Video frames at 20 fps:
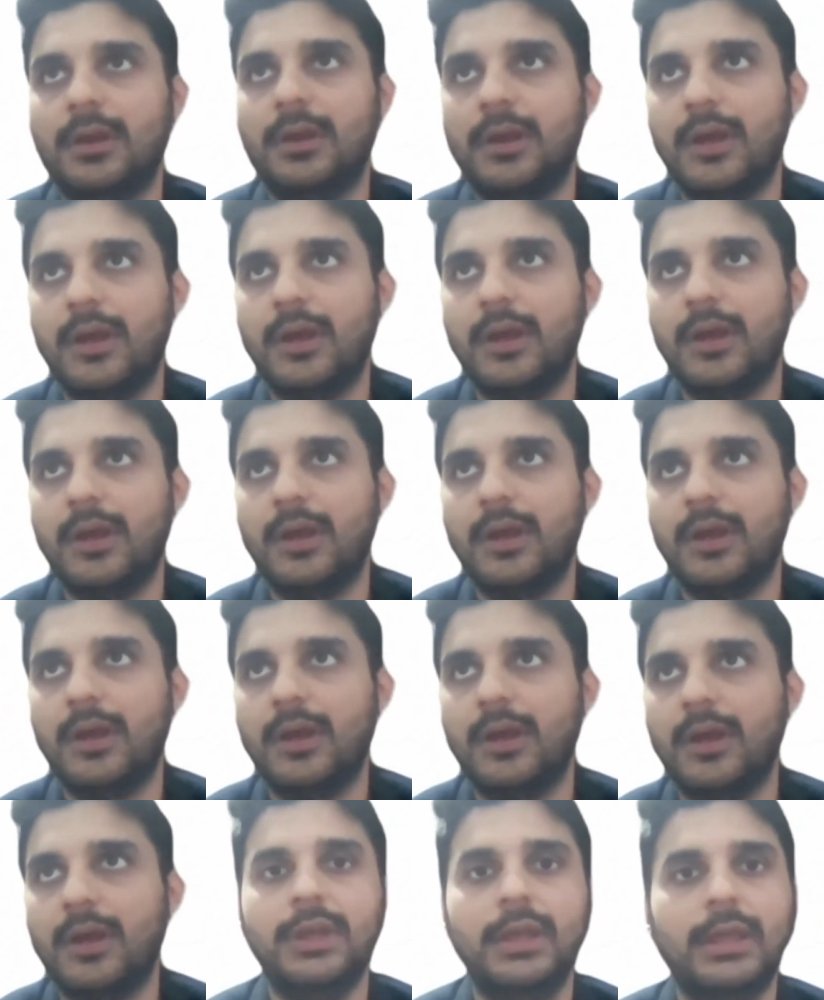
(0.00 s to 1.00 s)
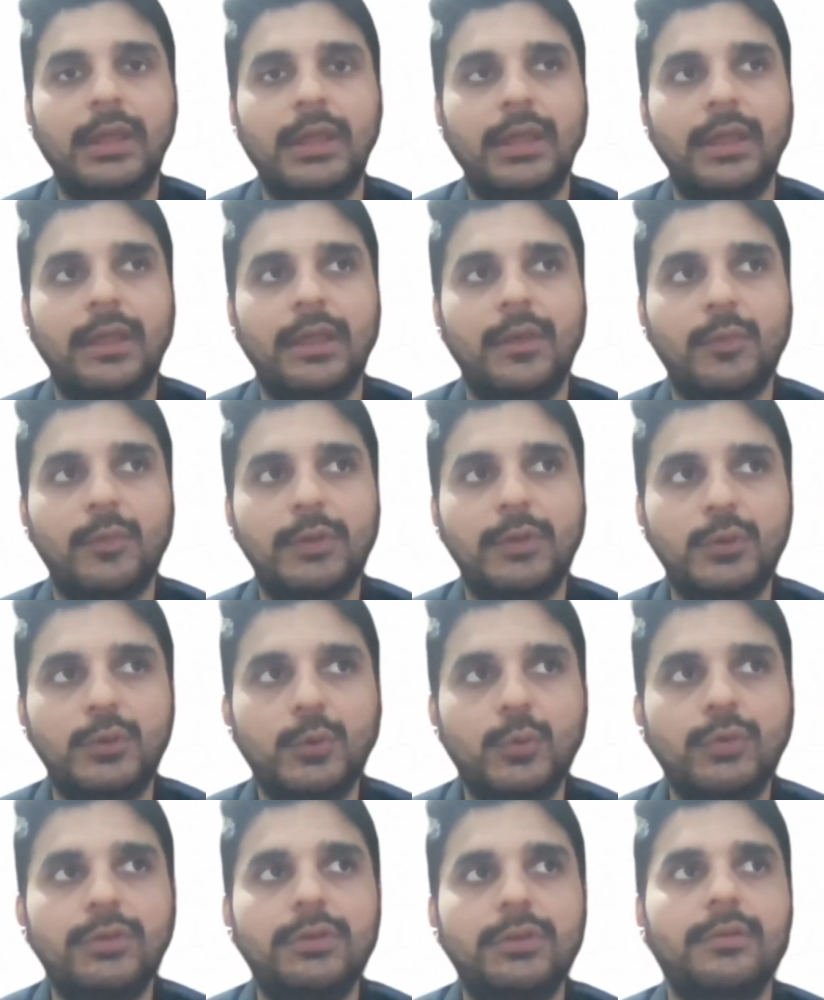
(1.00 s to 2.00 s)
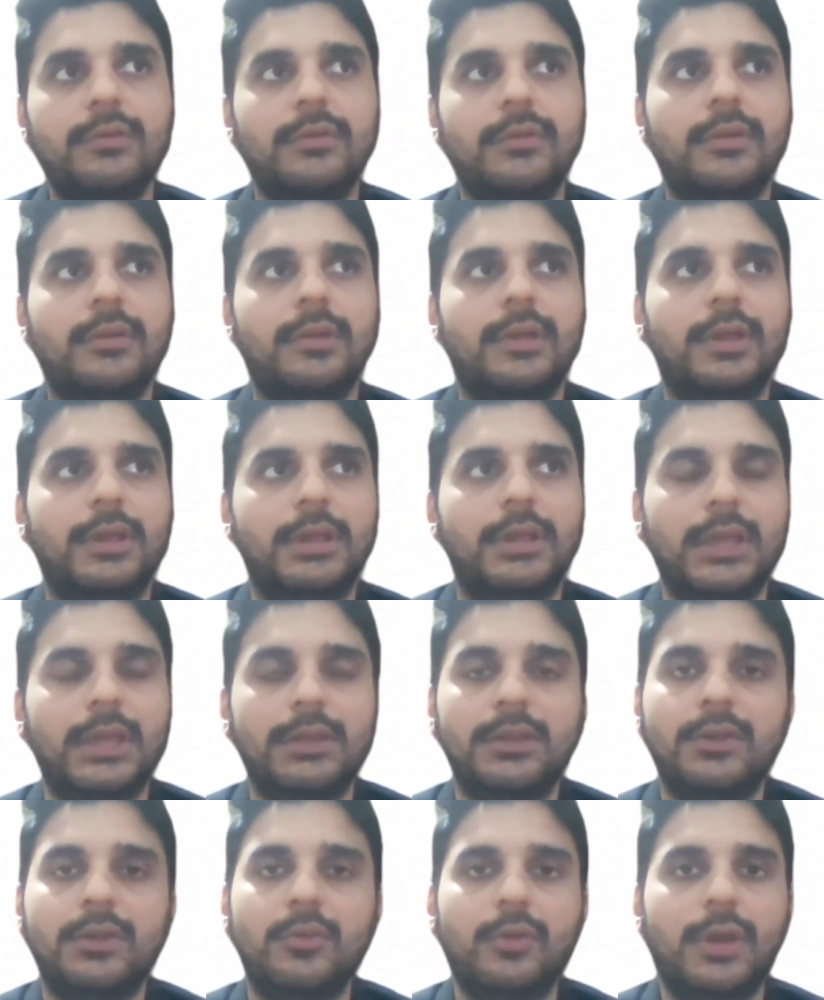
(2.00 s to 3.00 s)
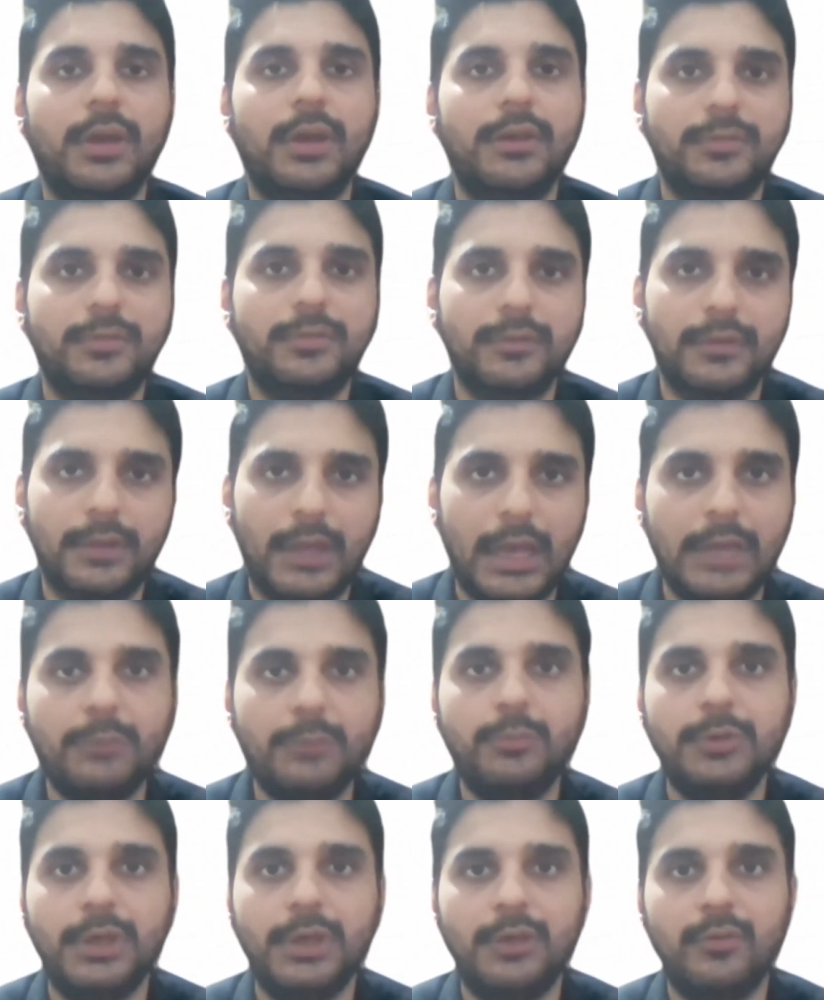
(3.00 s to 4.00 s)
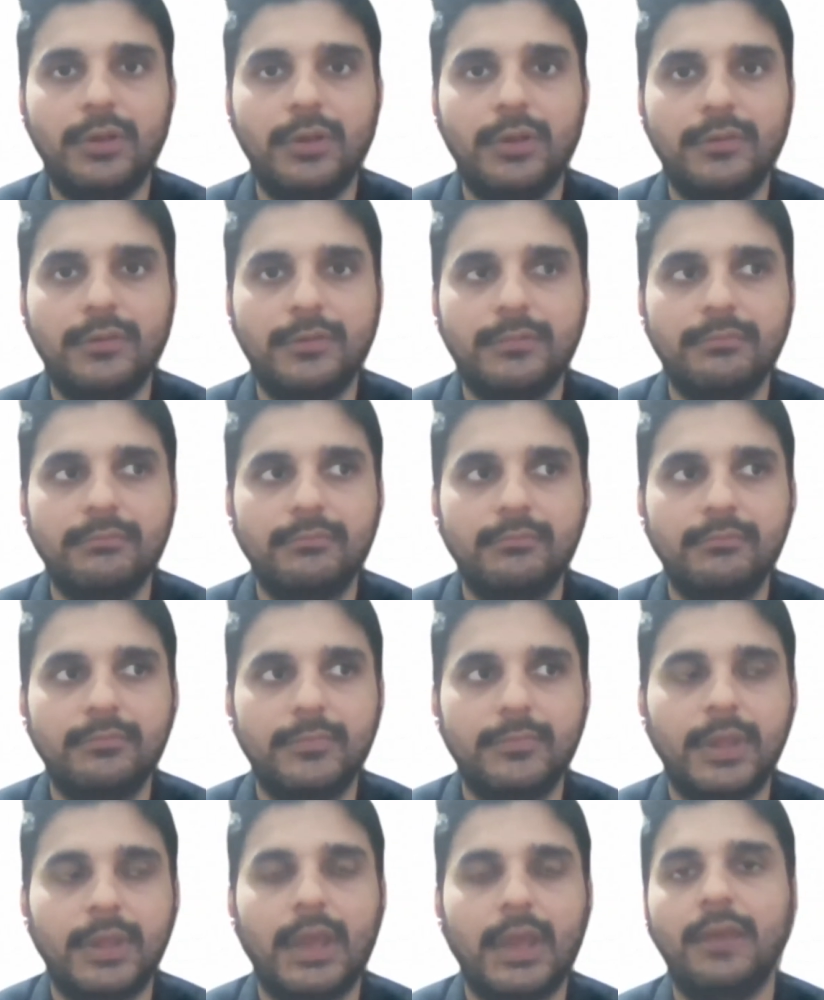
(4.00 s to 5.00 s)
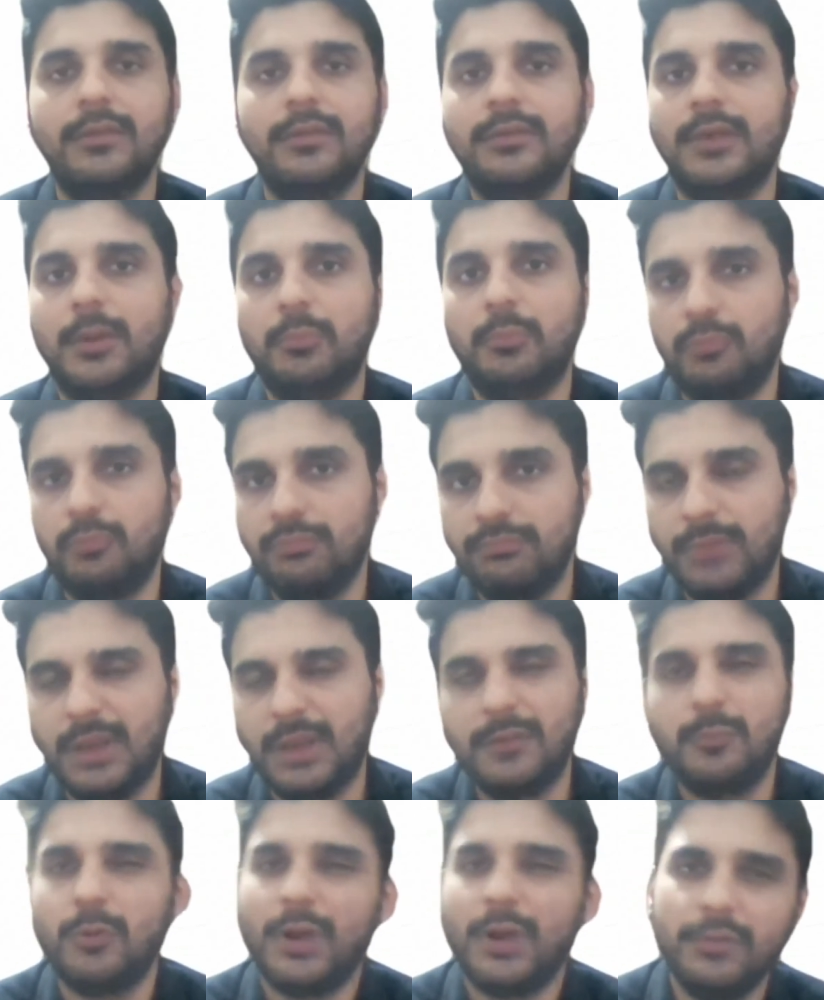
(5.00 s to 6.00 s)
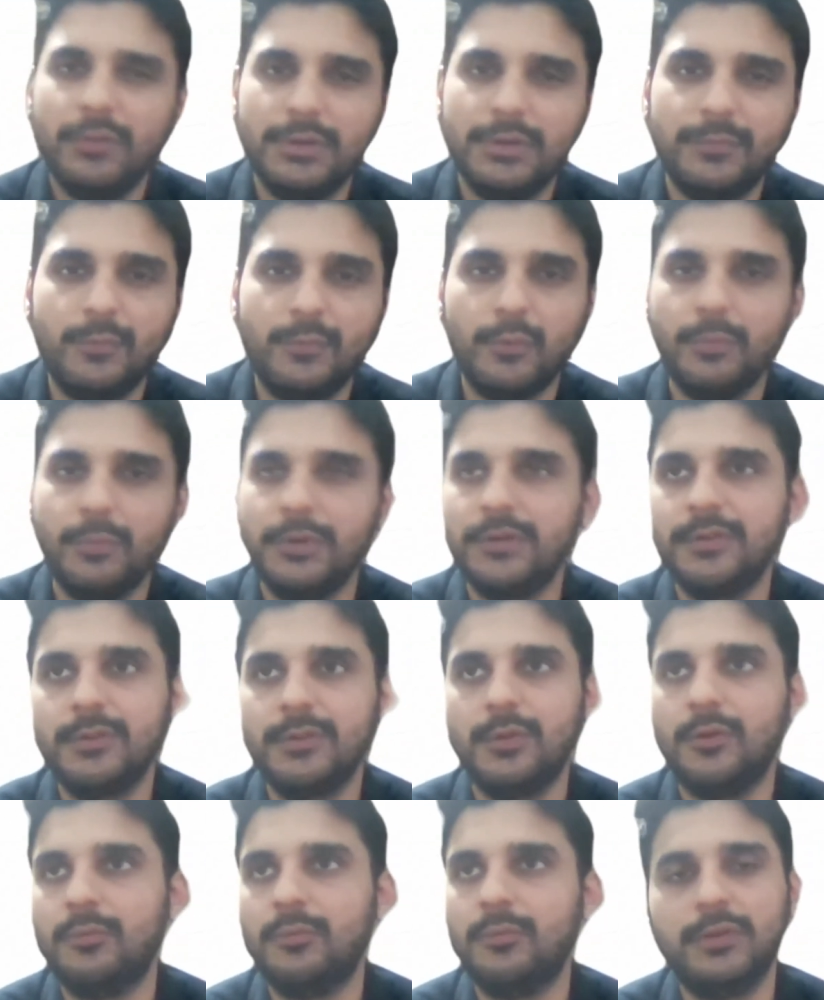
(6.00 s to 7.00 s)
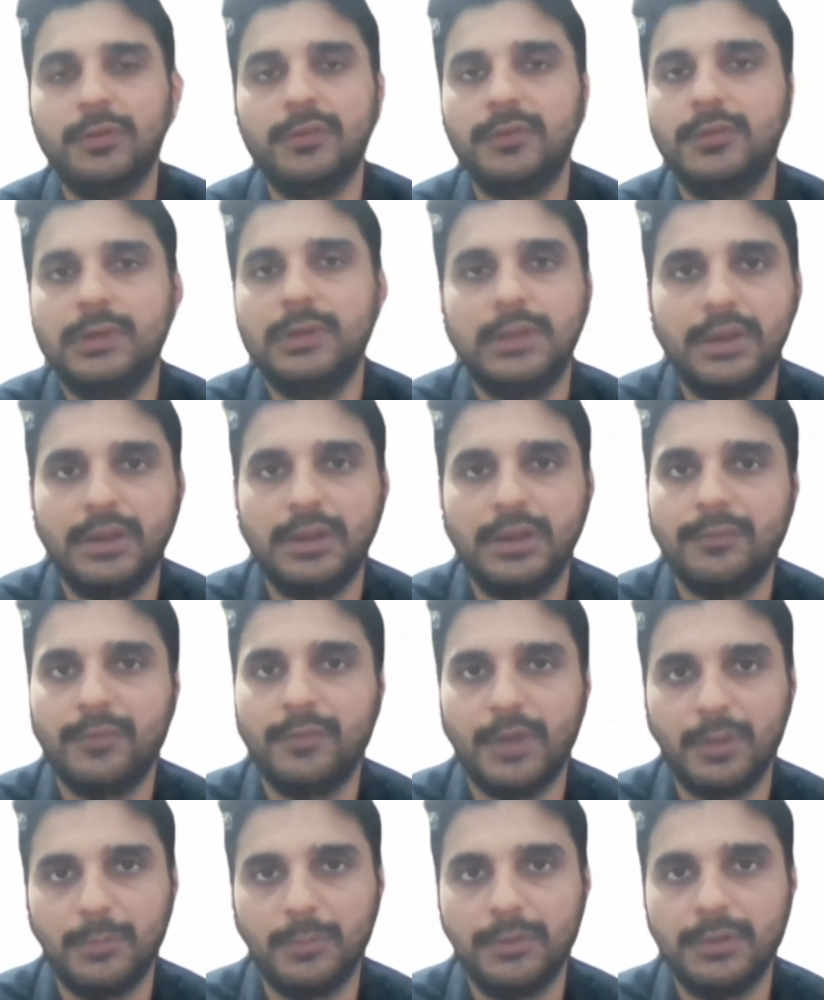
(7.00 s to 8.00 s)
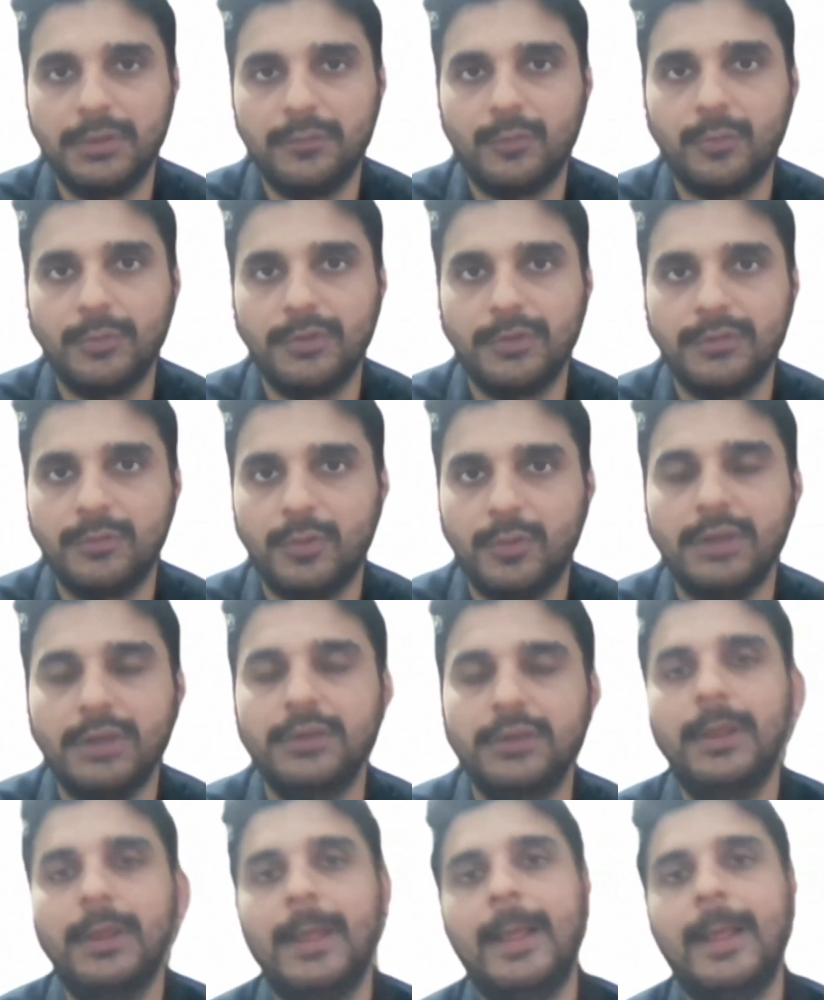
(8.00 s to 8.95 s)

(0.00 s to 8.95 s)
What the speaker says: a country, we don't categorize IP address as private information or personally identifiable information, right?